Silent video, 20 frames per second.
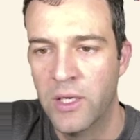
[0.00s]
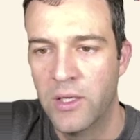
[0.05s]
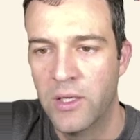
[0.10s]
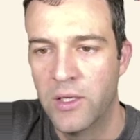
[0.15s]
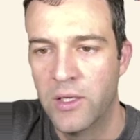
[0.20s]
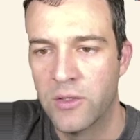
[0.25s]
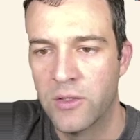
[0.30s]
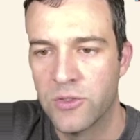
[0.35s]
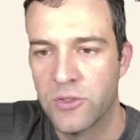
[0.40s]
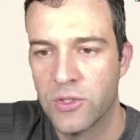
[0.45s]

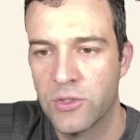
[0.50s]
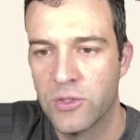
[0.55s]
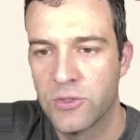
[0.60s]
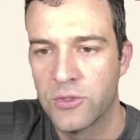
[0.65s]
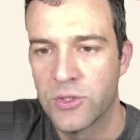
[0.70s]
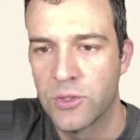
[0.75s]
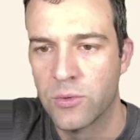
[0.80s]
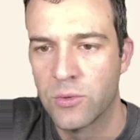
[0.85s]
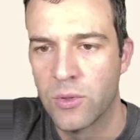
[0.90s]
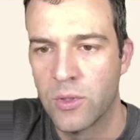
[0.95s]
It is
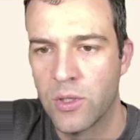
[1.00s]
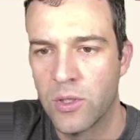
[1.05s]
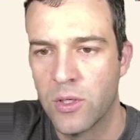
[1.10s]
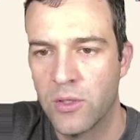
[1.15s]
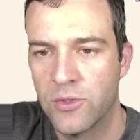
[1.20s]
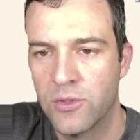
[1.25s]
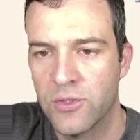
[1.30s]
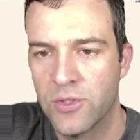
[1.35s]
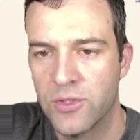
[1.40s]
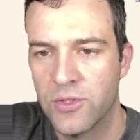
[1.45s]
also
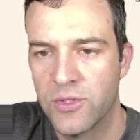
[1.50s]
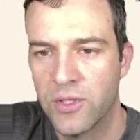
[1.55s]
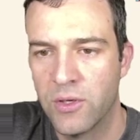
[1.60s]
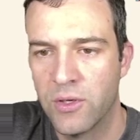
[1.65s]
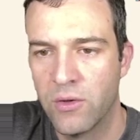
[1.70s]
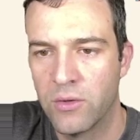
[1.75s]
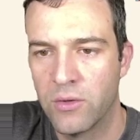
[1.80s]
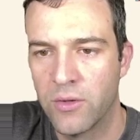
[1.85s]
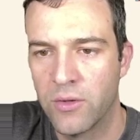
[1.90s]
hard to tell